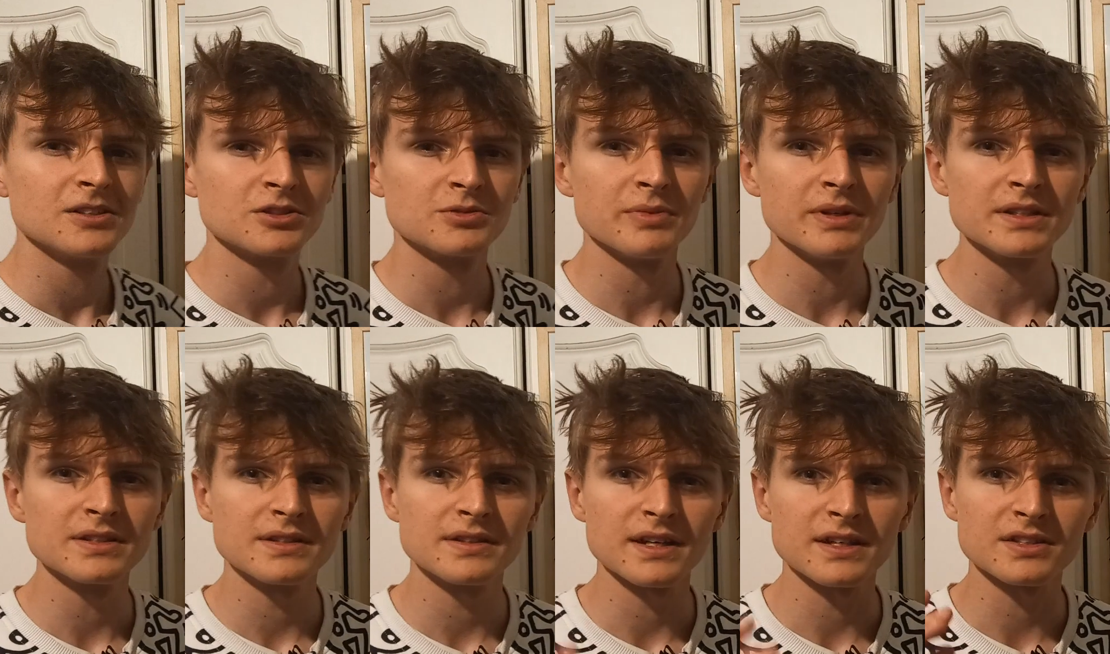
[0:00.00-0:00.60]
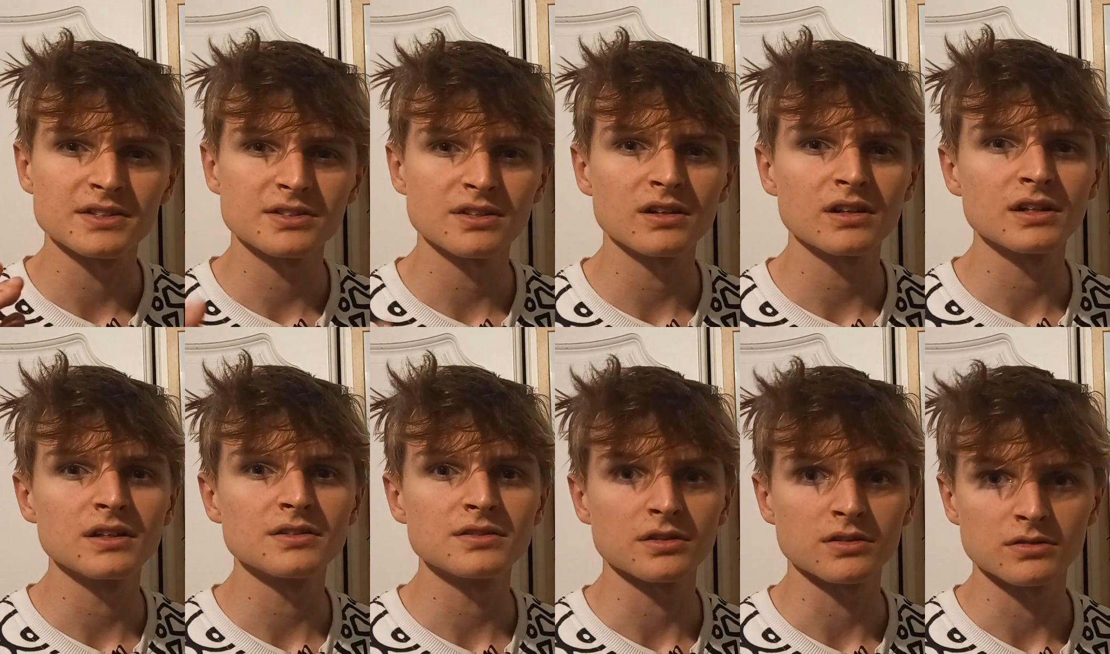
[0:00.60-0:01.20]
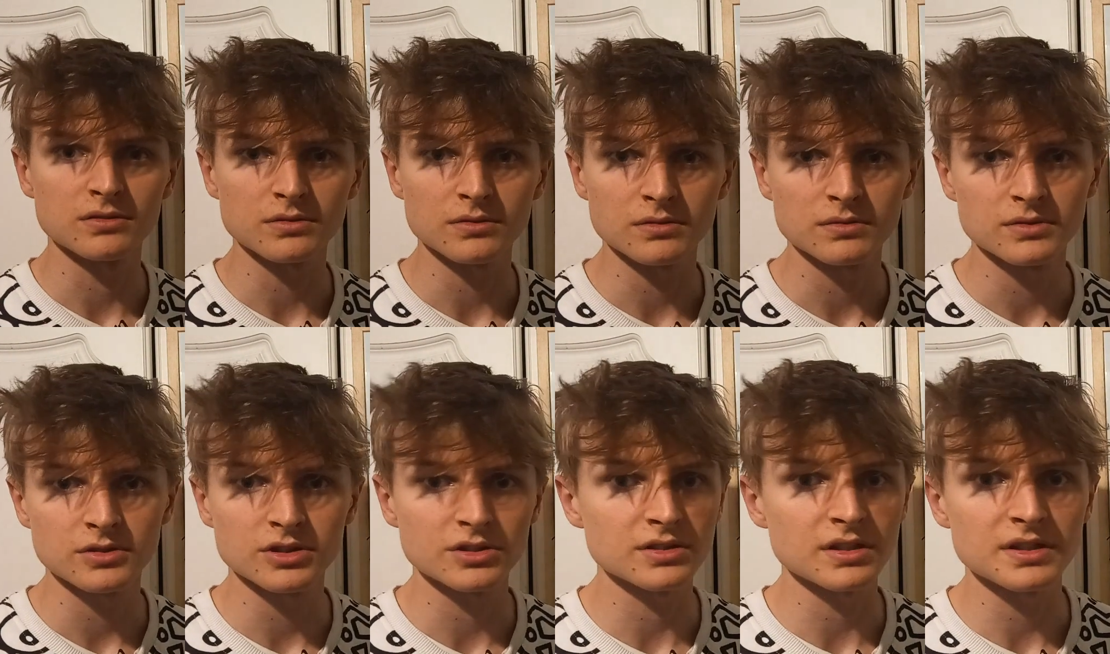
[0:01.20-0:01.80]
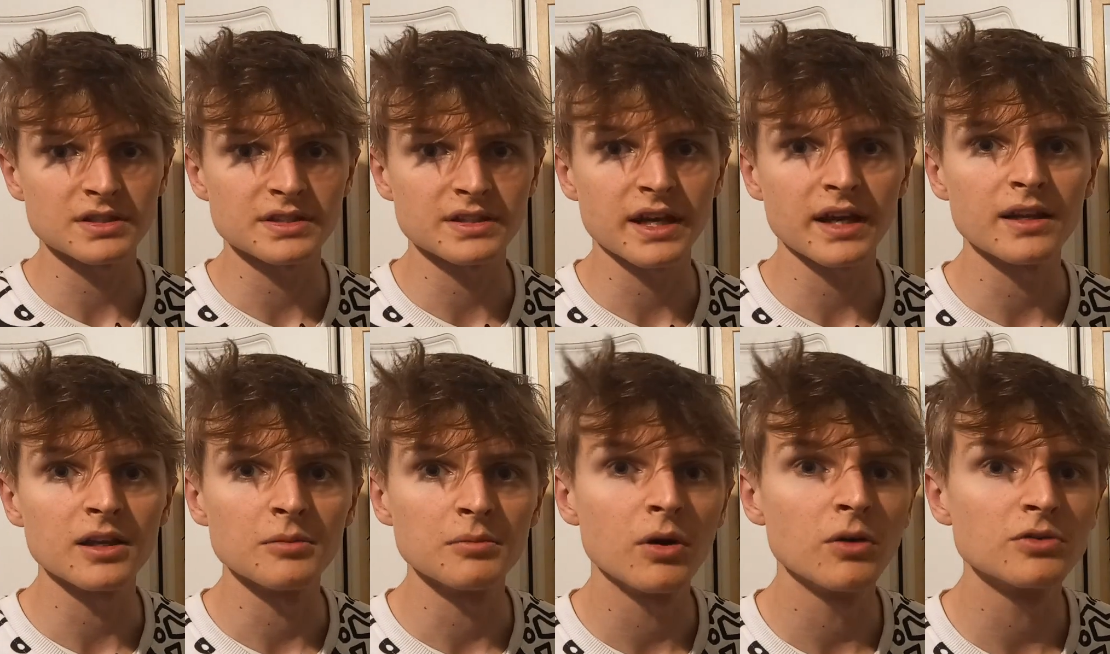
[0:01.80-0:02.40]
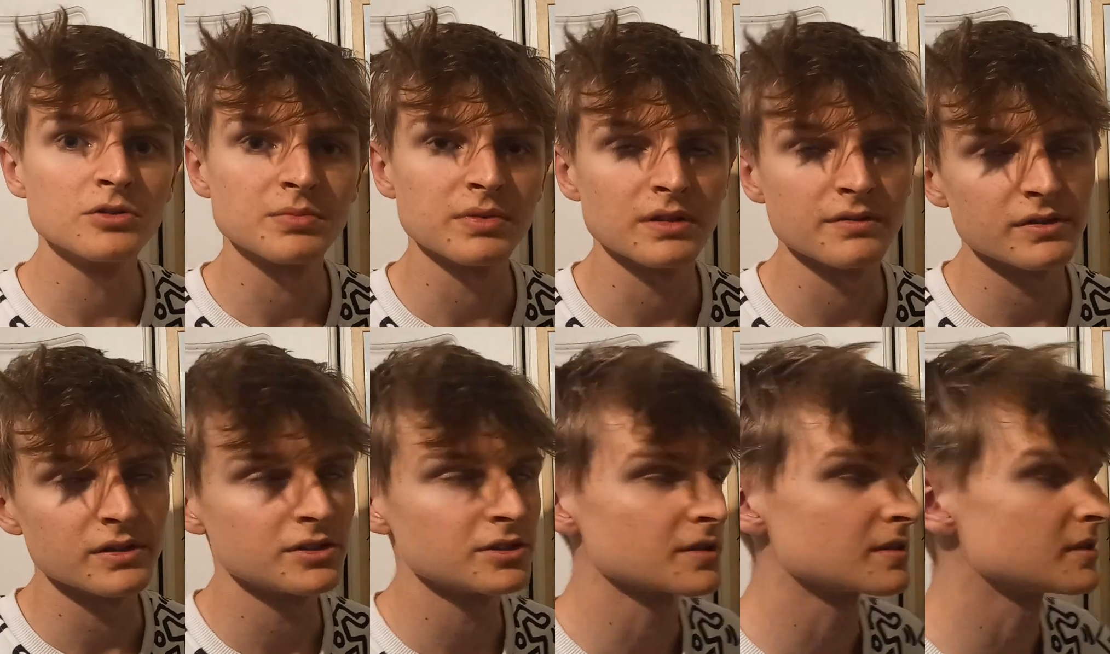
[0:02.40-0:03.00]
which means their sides are all just a scalar multiple of each